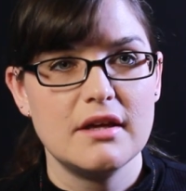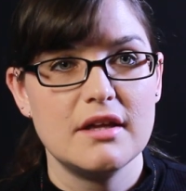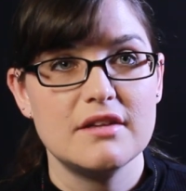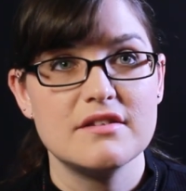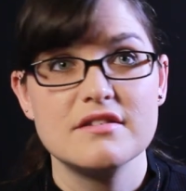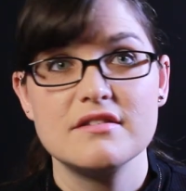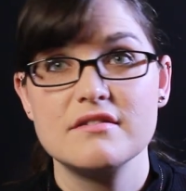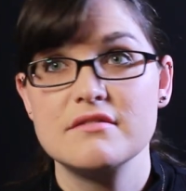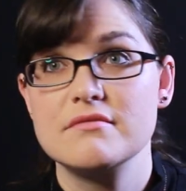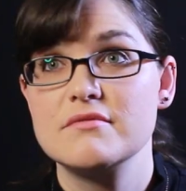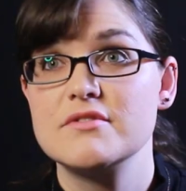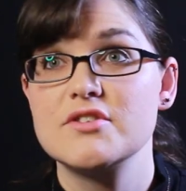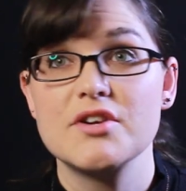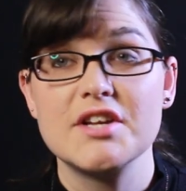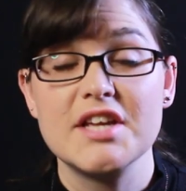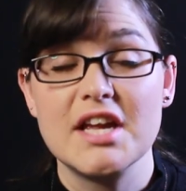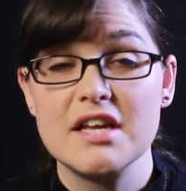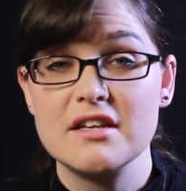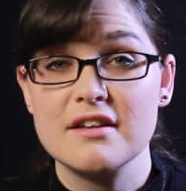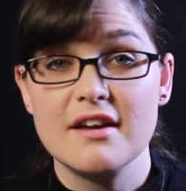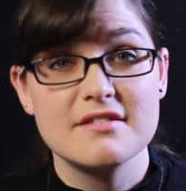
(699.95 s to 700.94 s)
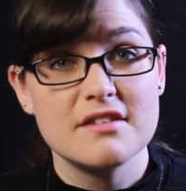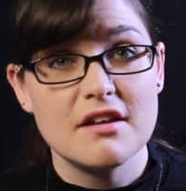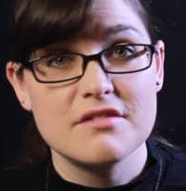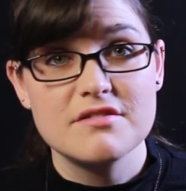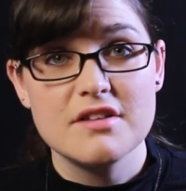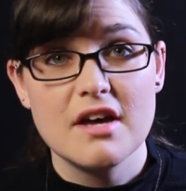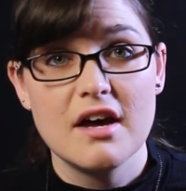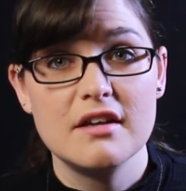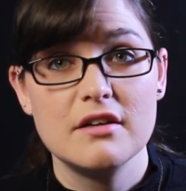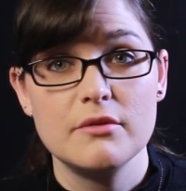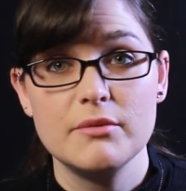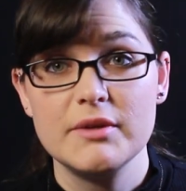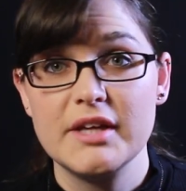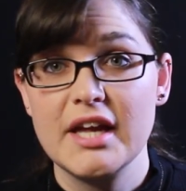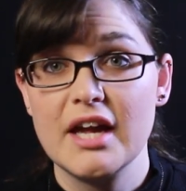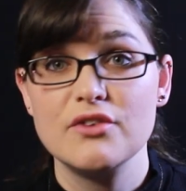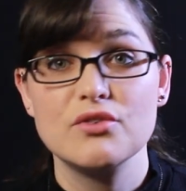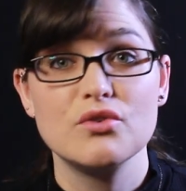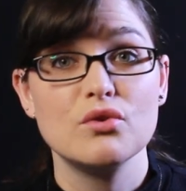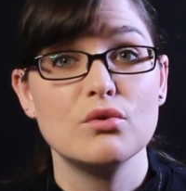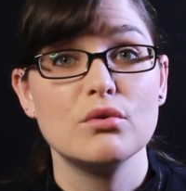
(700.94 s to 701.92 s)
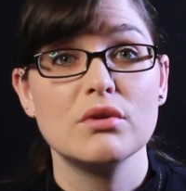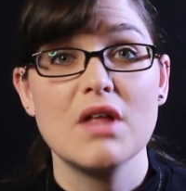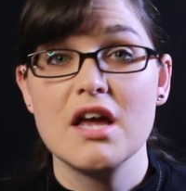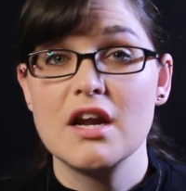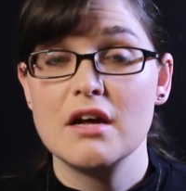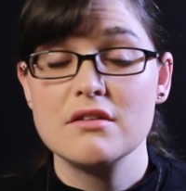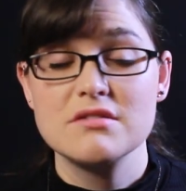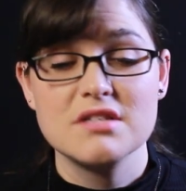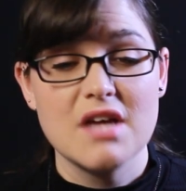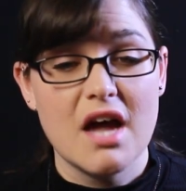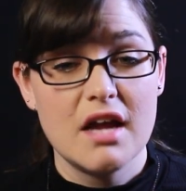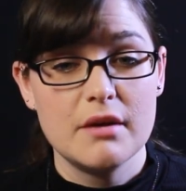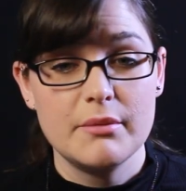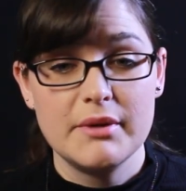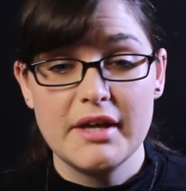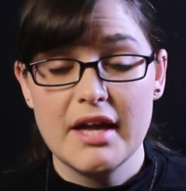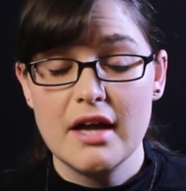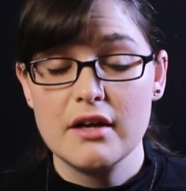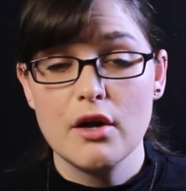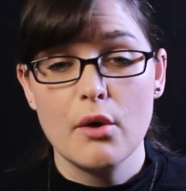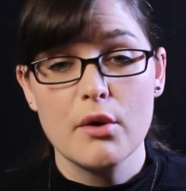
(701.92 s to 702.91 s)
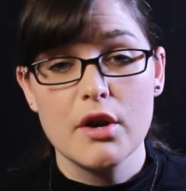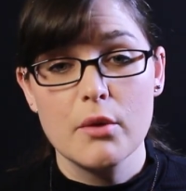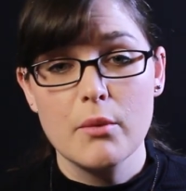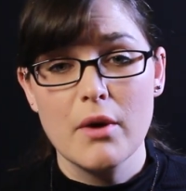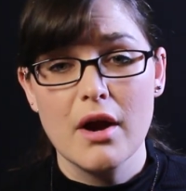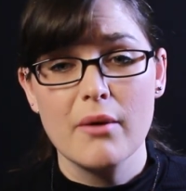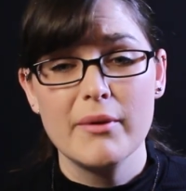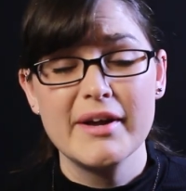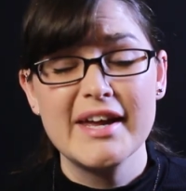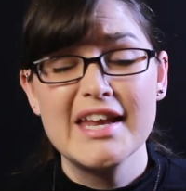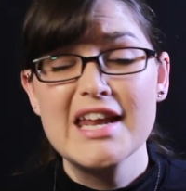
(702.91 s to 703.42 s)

it's starting to get nice outside and we can't do a lot outside we can't go anywhere we